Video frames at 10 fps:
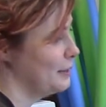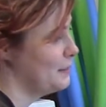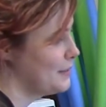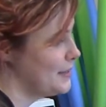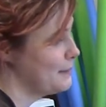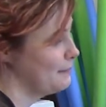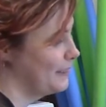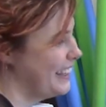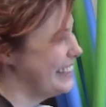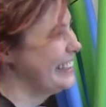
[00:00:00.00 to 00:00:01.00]
I
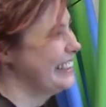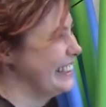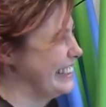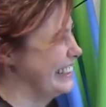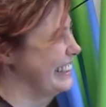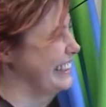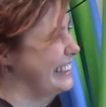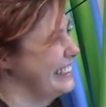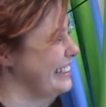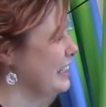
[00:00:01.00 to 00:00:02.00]
like that.
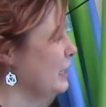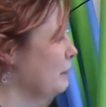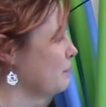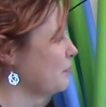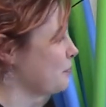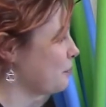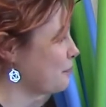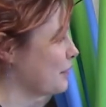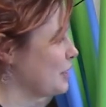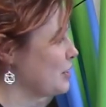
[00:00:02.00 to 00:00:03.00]
So the